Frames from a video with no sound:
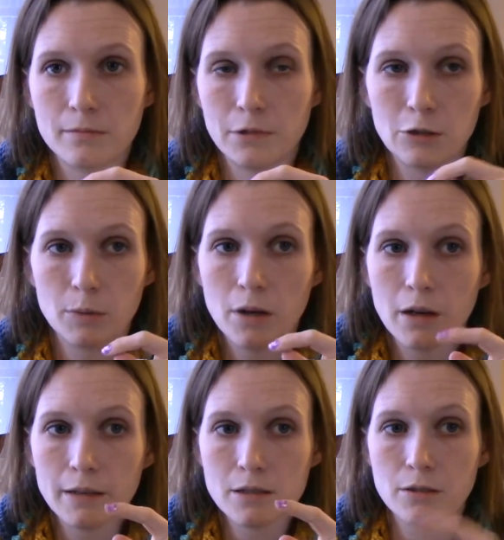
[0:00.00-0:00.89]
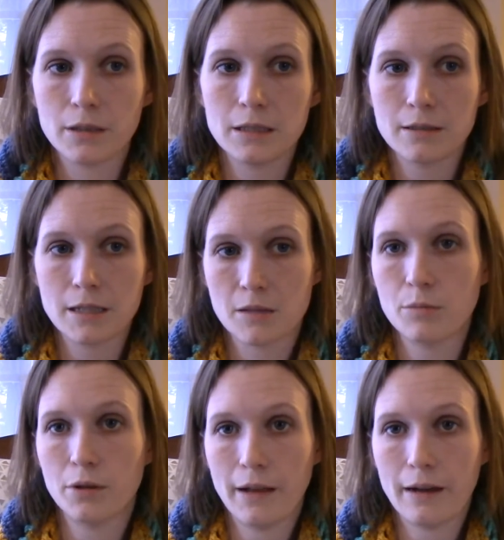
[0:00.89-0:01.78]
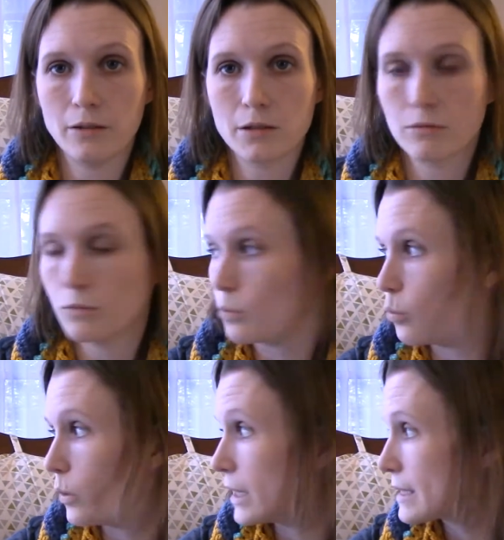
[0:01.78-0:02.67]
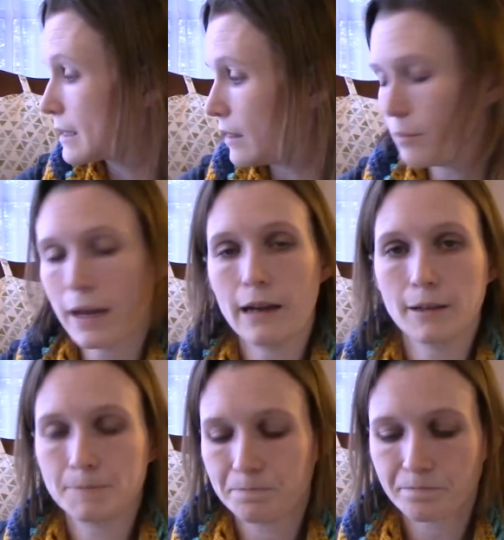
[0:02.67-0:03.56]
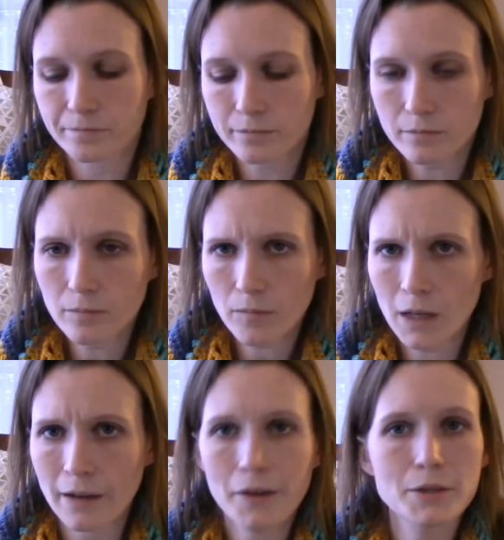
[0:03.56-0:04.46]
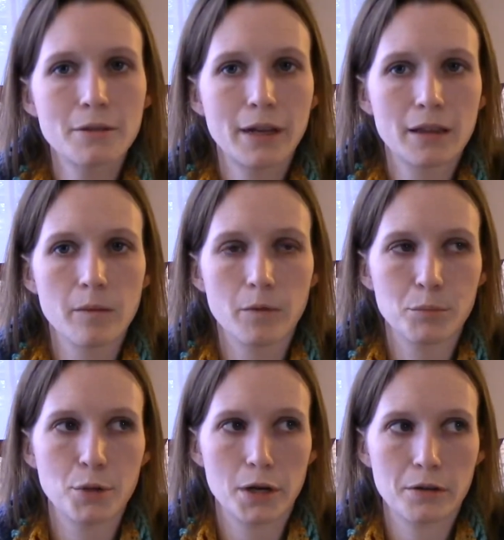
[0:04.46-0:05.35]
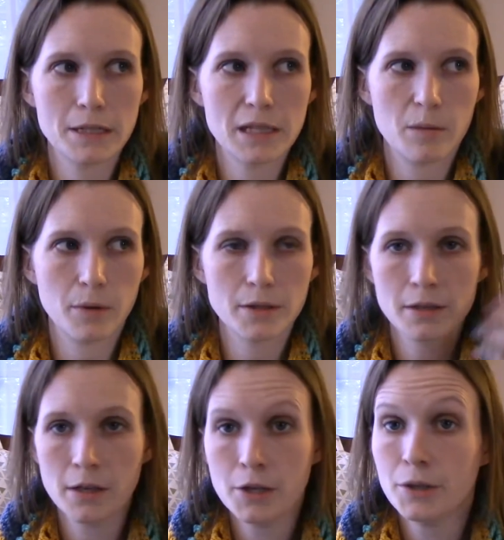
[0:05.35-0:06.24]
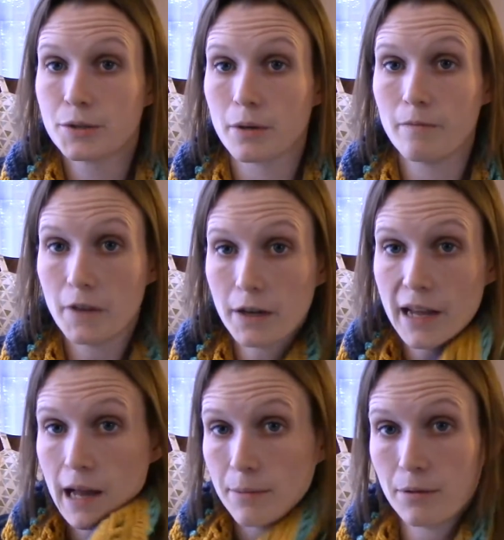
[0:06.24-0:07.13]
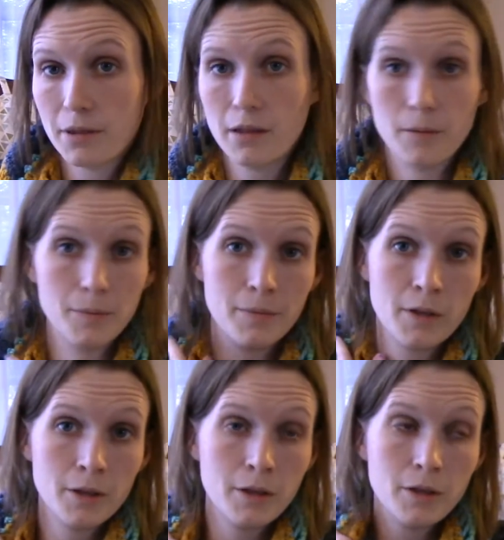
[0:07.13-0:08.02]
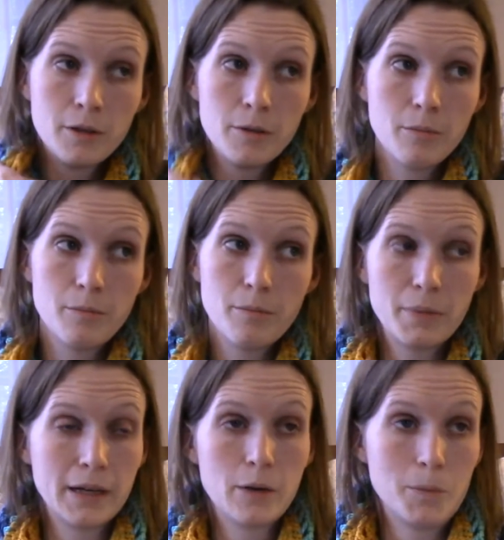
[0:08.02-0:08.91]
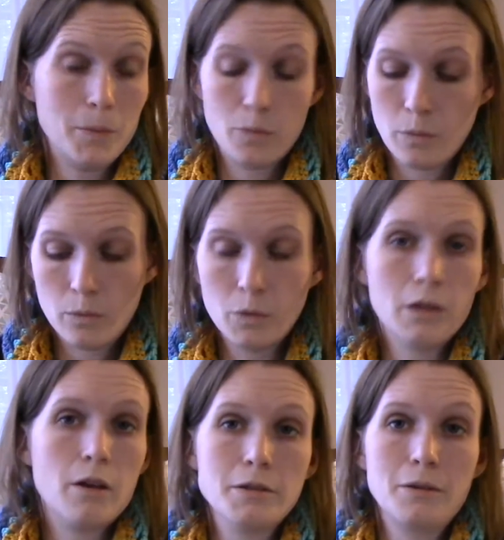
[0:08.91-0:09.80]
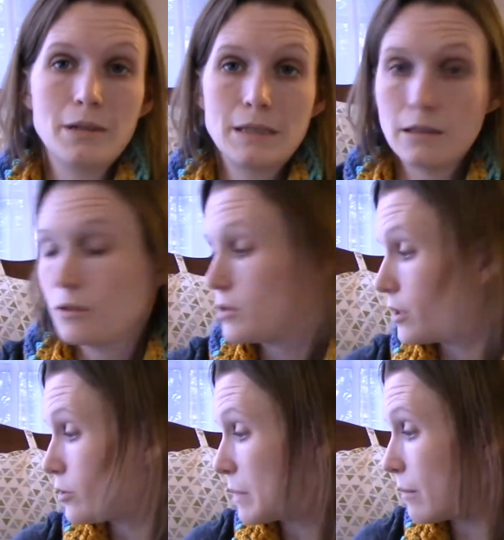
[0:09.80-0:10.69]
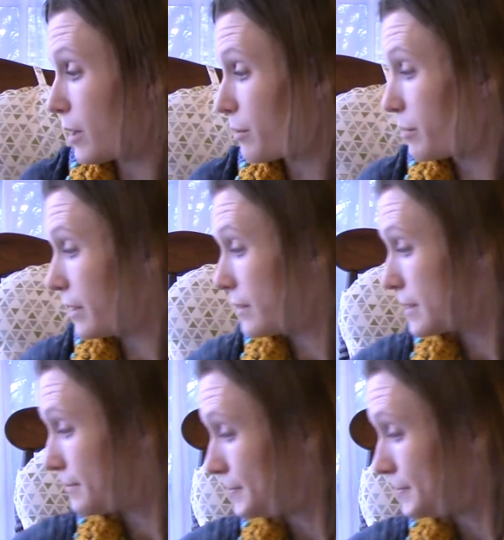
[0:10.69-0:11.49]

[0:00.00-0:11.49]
loop on so it doesn't pull out when it's in the bag. I also like them for progress keepers. So I'm very happy with them, but I will also continue to use my bobby pins.